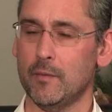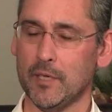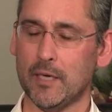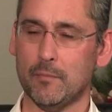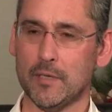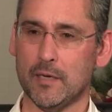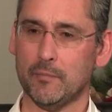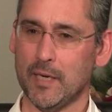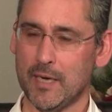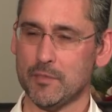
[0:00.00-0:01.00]
I became a
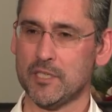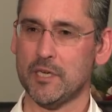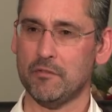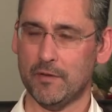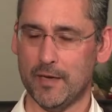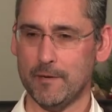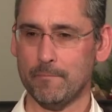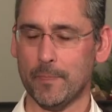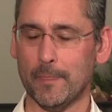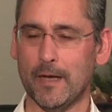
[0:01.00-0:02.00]
CFA,
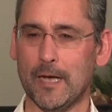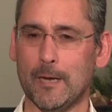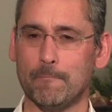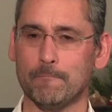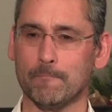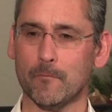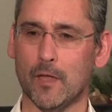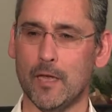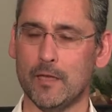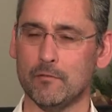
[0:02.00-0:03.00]
and
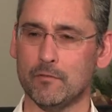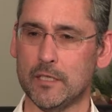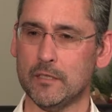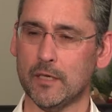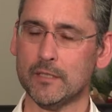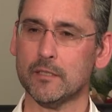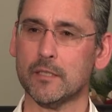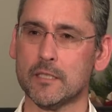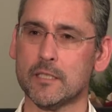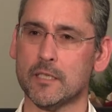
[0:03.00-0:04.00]
in
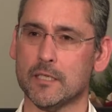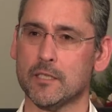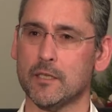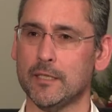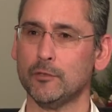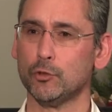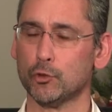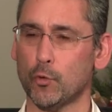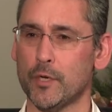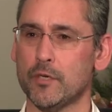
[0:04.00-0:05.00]
1996 then
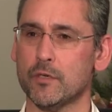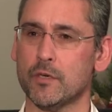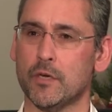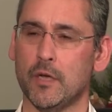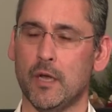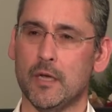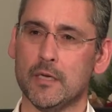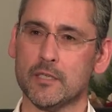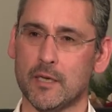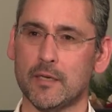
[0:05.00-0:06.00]
joined
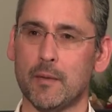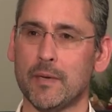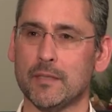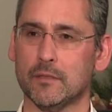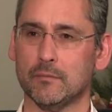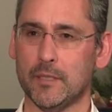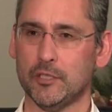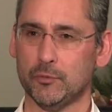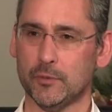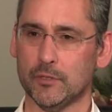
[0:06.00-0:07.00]
Sanlam Asset
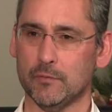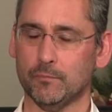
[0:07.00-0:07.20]
Management.